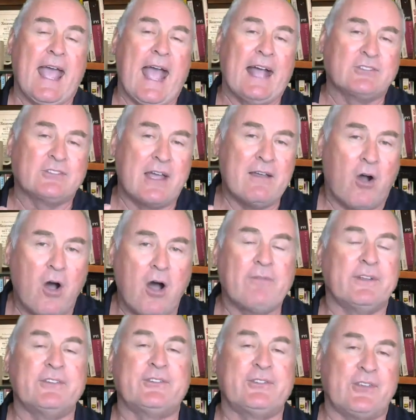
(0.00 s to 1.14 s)
As I
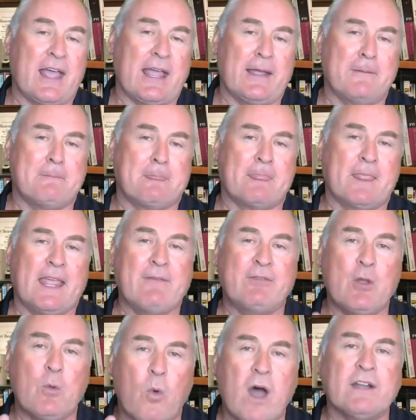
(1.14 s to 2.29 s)
often say, if
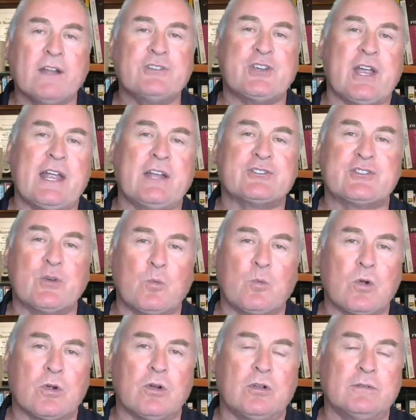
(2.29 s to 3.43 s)
you want to change the
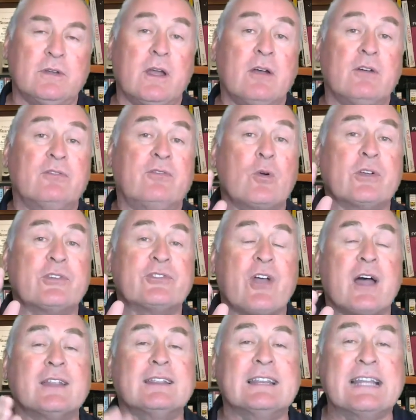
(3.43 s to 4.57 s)
world, focus
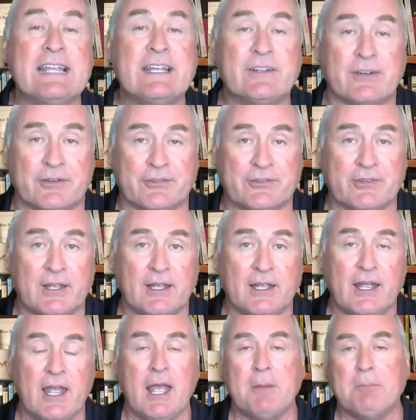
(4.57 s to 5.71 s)
on leaders.
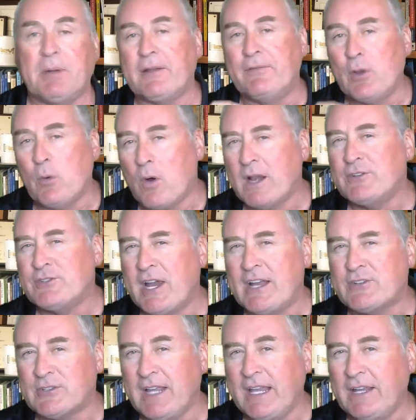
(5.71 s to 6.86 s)
But if you want to
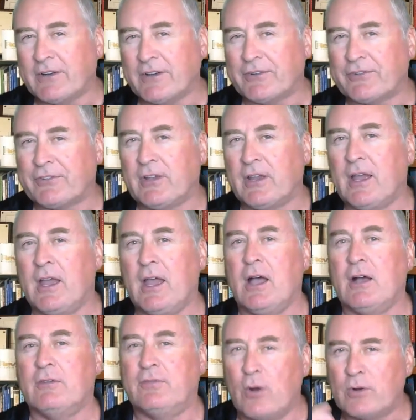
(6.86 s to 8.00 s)
change leaders,
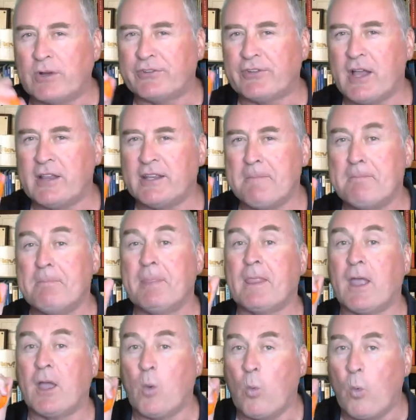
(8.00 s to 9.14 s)
focus on them
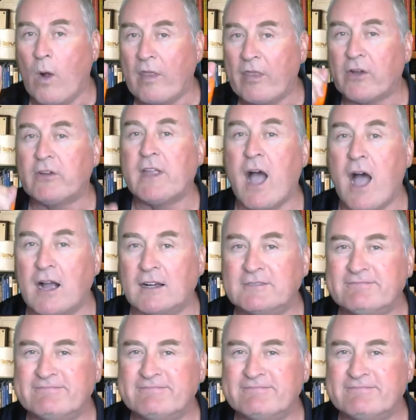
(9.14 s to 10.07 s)
when they're young.